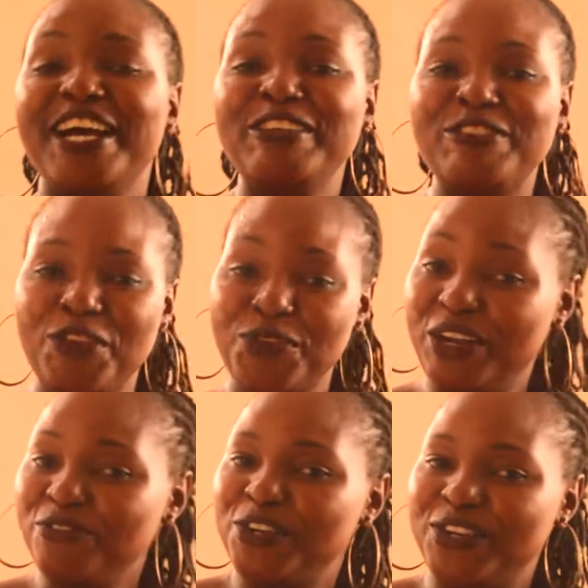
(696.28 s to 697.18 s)
So you
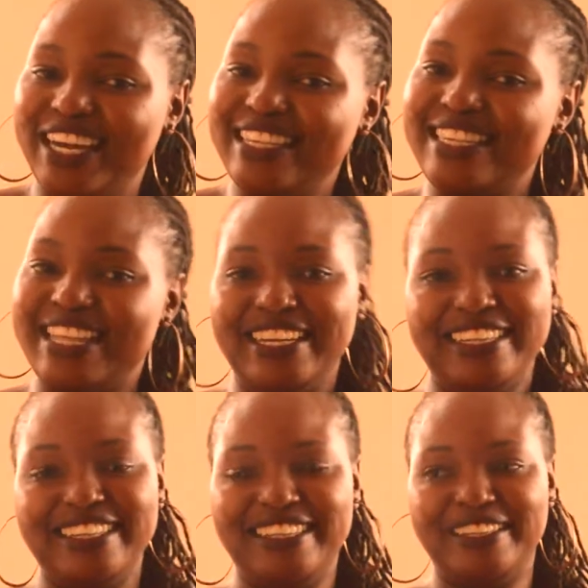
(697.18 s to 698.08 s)
can follow us
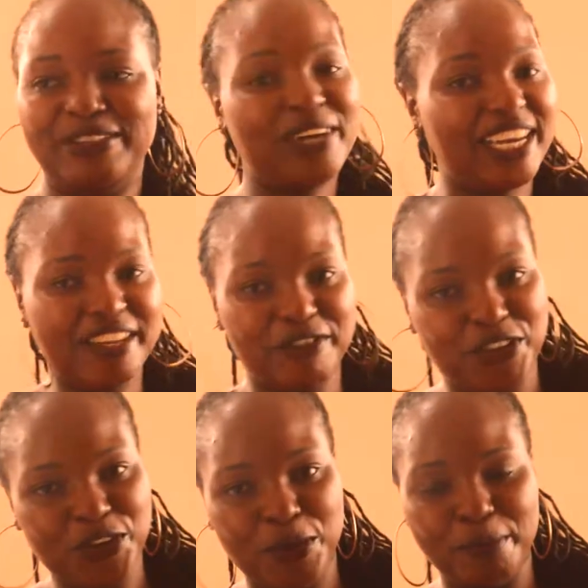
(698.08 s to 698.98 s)
and you can give in
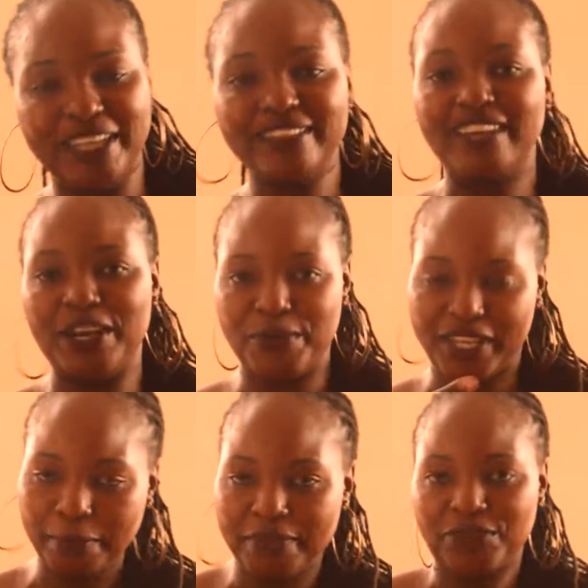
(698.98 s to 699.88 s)
your comments and we
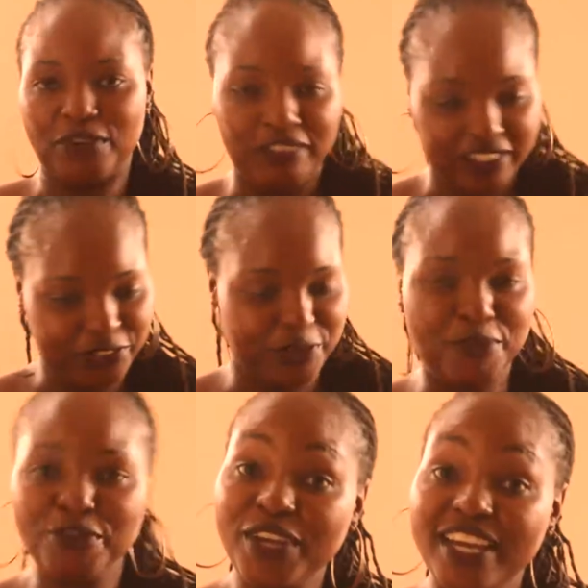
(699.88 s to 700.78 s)
keep this conversation
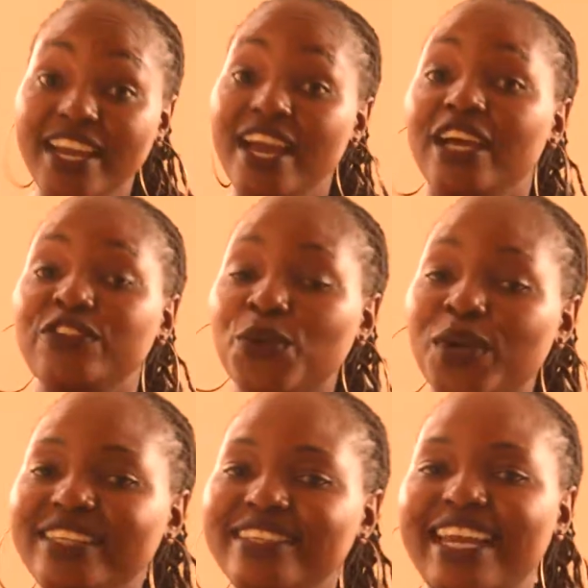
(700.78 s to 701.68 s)
moving. So you
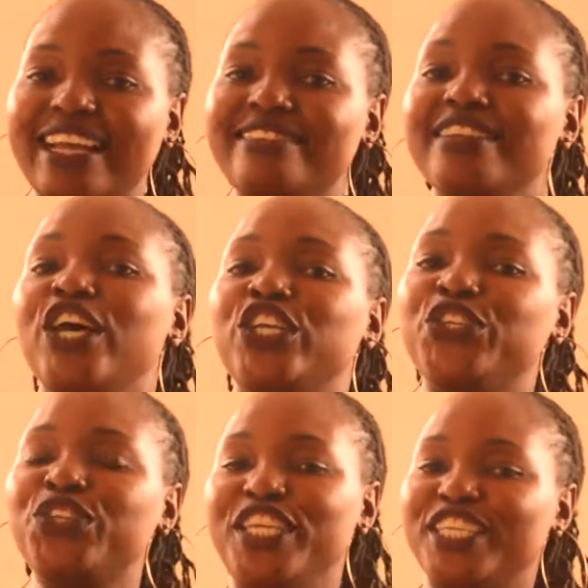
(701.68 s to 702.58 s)
can tell us, do
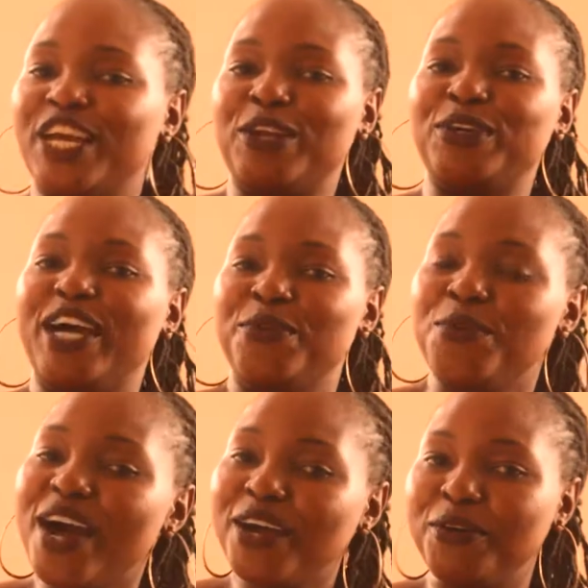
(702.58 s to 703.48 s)
you think dialogue can
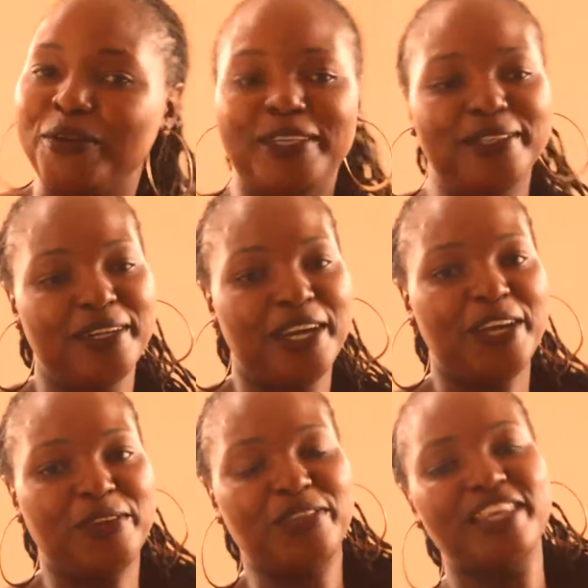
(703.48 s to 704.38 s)
work, or
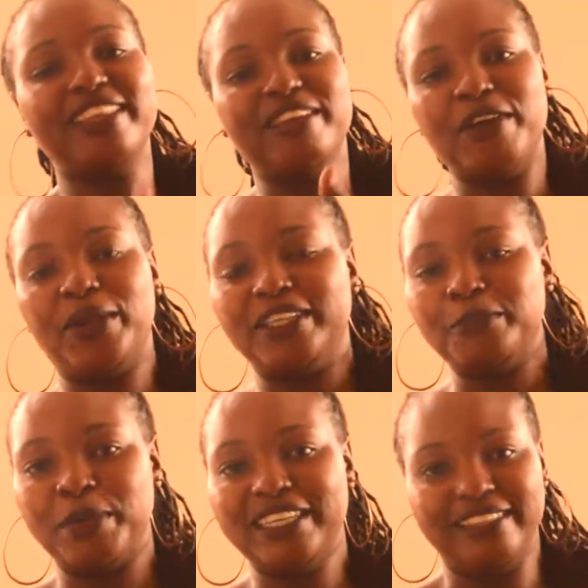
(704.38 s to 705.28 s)
you think the violence
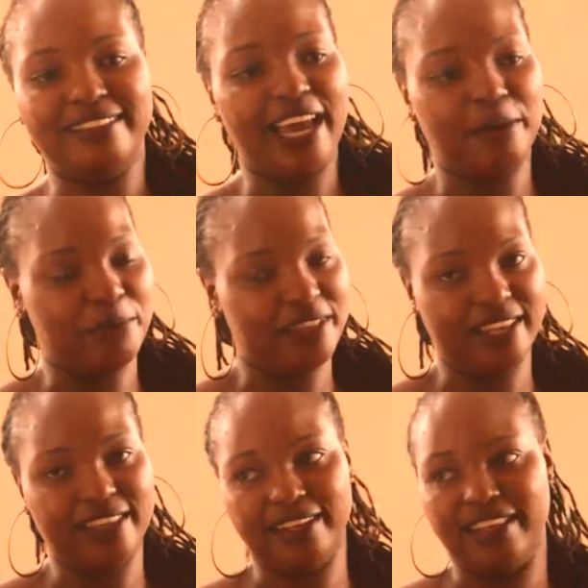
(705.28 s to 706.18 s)
parties had more than this